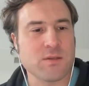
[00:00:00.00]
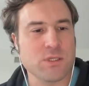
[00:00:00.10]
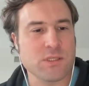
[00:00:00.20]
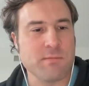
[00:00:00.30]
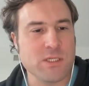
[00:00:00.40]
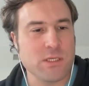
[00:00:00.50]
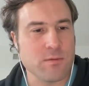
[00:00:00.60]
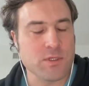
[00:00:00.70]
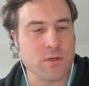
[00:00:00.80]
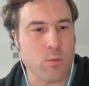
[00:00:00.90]
you just mentioned,
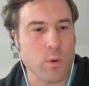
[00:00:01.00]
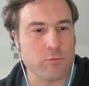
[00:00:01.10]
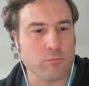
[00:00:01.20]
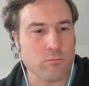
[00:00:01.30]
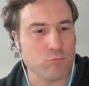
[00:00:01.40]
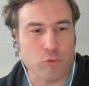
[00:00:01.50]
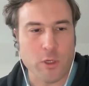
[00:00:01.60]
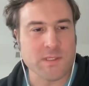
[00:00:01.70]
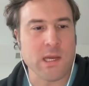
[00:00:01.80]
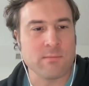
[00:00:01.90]
there's no one
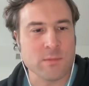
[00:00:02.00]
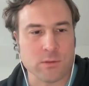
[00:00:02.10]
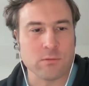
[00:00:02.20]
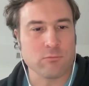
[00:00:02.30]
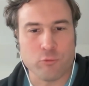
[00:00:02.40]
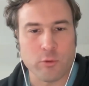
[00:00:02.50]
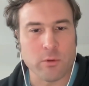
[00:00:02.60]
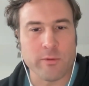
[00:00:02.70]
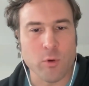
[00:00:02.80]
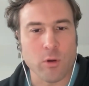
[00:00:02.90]
runtime to
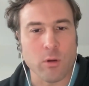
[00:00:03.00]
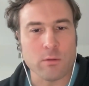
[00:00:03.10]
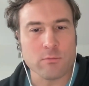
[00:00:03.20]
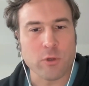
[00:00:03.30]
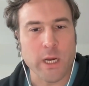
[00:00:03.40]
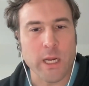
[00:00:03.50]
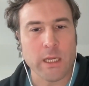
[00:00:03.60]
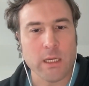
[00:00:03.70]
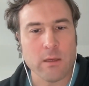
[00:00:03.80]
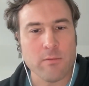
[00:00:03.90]
roll them all, right?